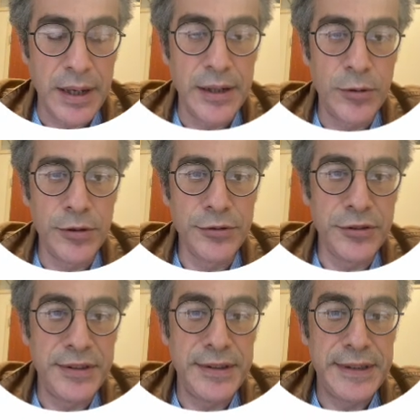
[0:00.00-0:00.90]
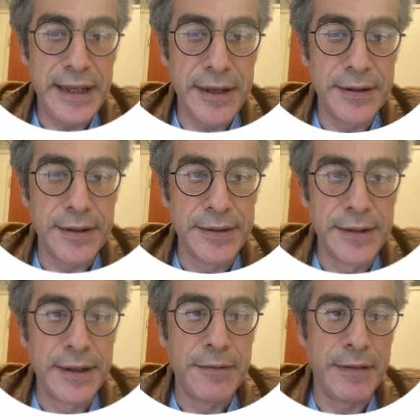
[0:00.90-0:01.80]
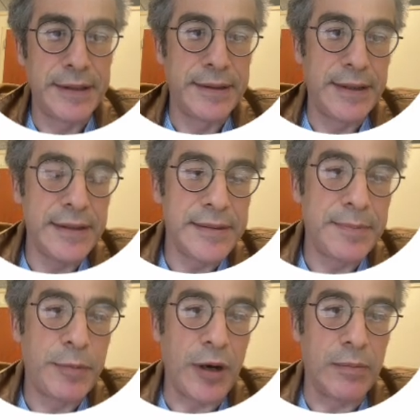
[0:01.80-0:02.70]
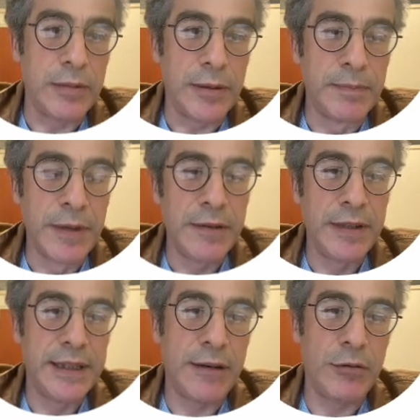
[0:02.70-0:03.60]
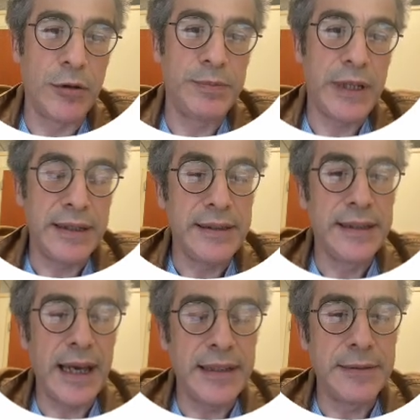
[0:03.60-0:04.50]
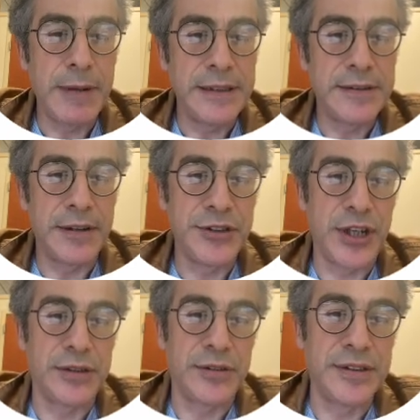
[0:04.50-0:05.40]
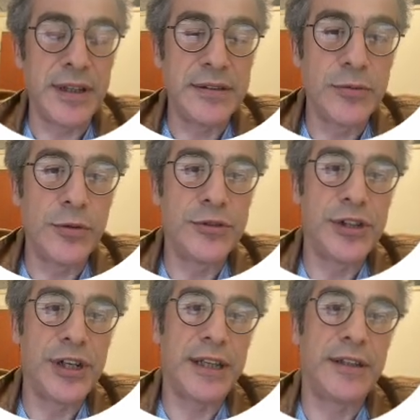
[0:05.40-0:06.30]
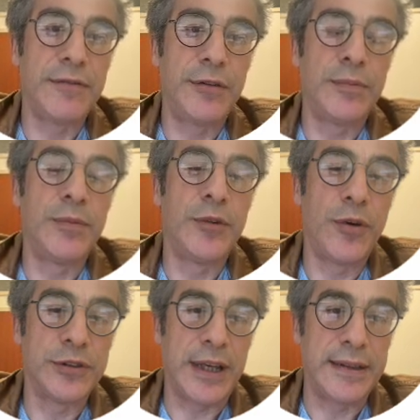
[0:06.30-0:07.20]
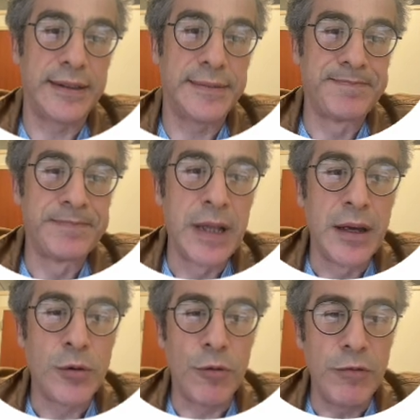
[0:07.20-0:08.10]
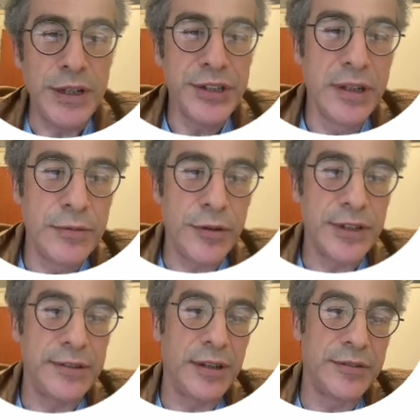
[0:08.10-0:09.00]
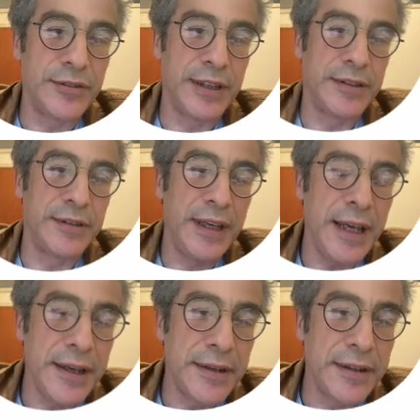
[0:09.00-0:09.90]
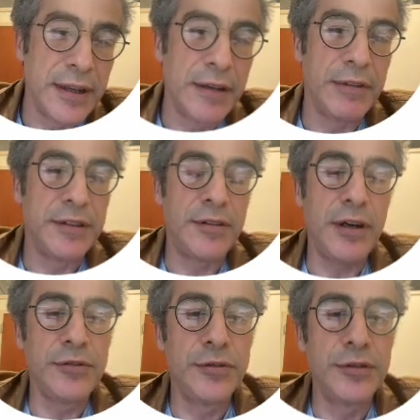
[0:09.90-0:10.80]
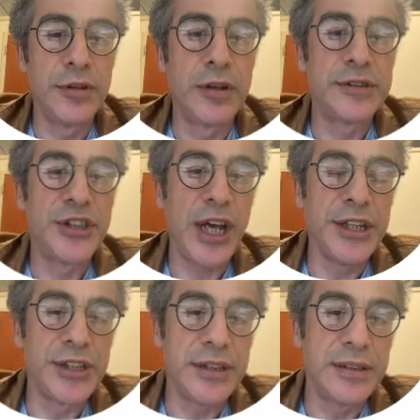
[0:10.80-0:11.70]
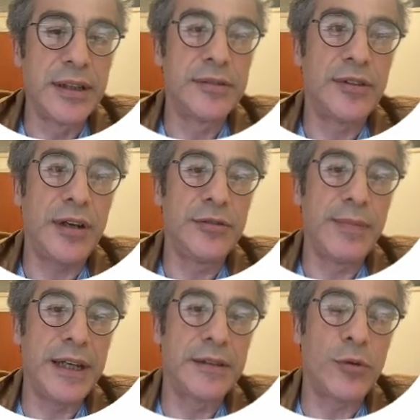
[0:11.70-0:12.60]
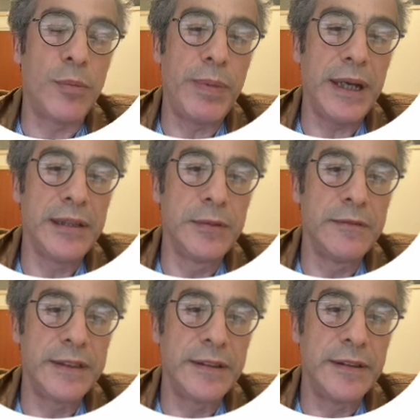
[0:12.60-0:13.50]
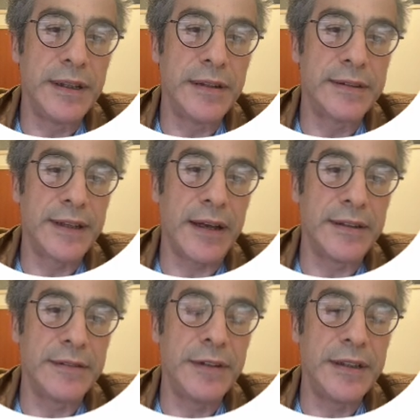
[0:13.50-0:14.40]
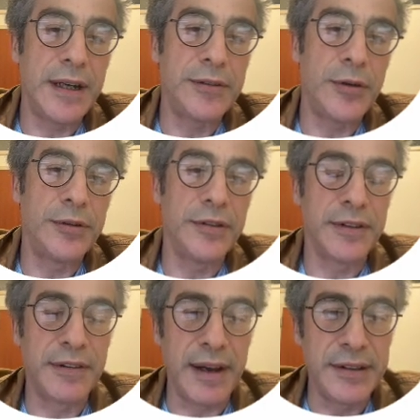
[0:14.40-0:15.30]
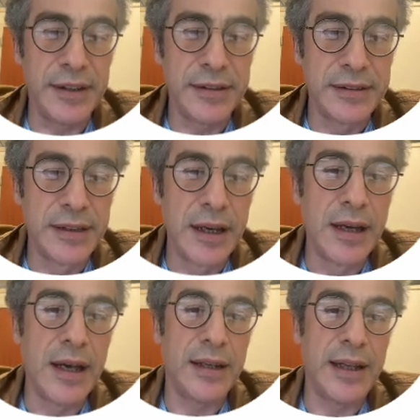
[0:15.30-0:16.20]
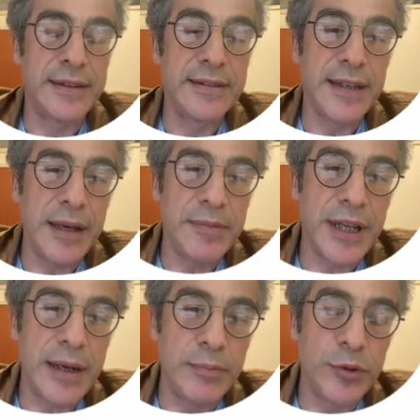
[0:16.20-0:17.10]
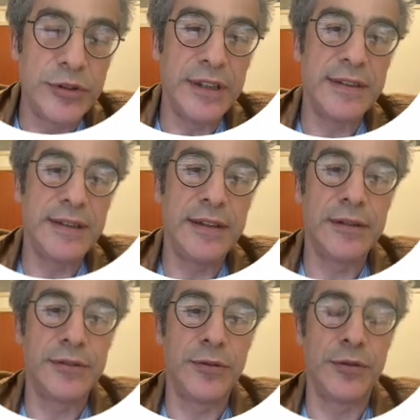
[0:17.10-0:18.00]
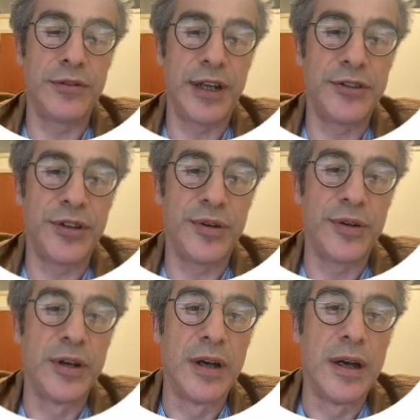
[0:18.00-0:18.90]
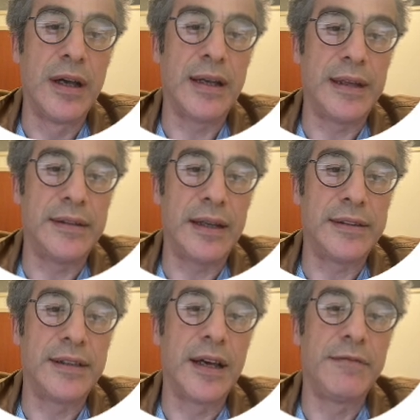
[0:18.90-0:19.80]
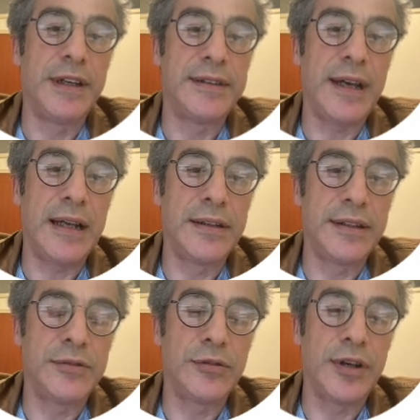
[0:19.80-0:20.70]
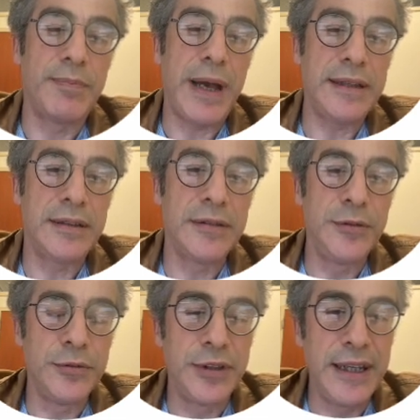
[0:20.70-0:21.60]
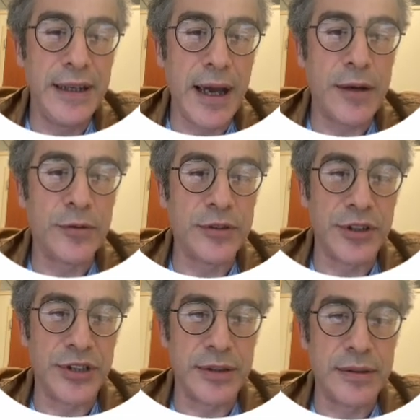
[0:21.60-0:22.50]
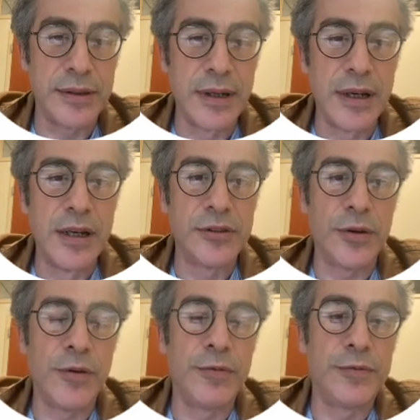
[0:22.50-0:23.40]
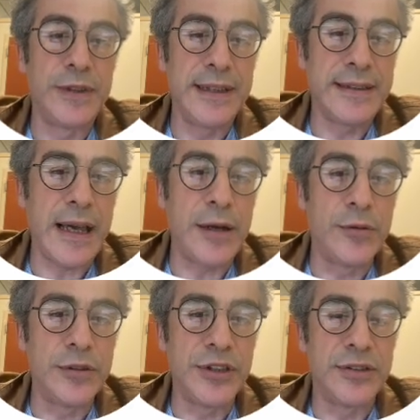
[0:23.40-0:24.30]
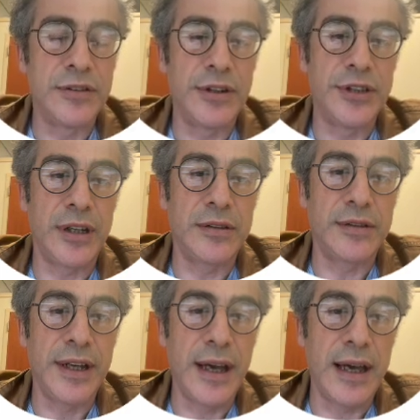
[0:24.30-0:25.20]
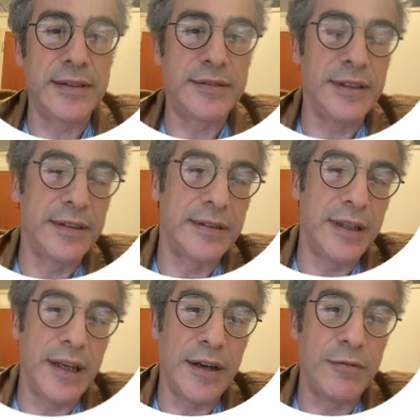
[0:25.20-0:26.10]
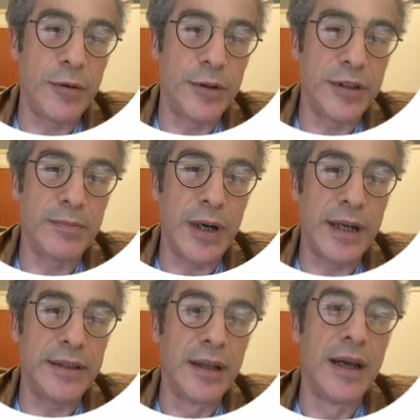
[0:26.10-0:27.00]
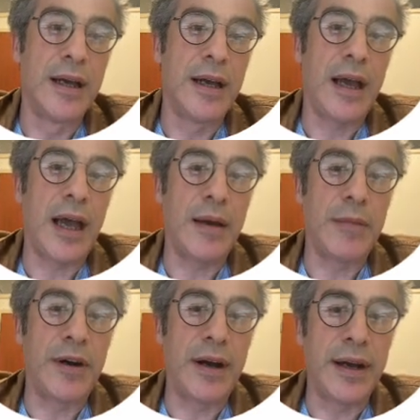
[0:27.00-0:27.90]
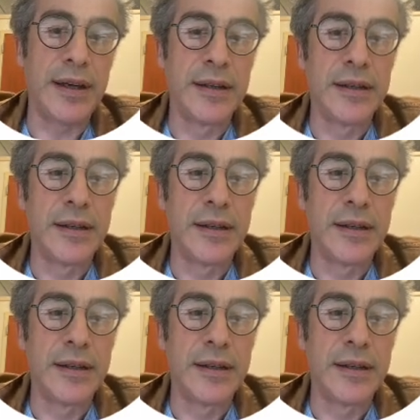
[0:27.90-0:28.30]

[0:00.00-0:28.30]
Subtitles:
In order to deal with this problem, we developed a case-space trajectory that is originating from rosette. Conventional rosette illustrated here, we try to change it, try to make it compatible with clinical scanner without hurting the gradients, and at the same time boosting the signal-to-noise ratio. And that we tailor it to the PETALUTE acquisition. So this acquisition trajectory has recently awarded by MRI